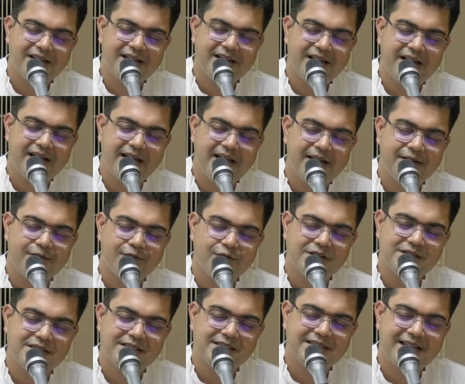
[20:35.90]
and
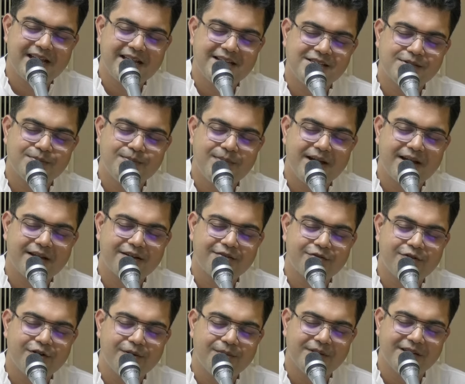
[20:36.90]
one stands back
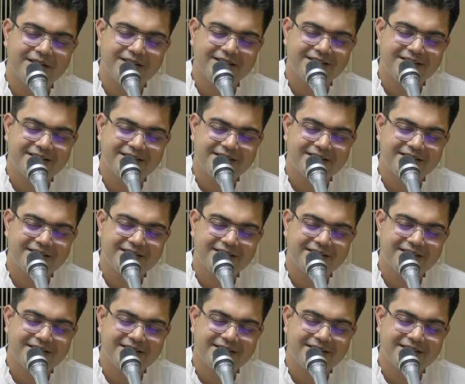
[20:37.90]
from it.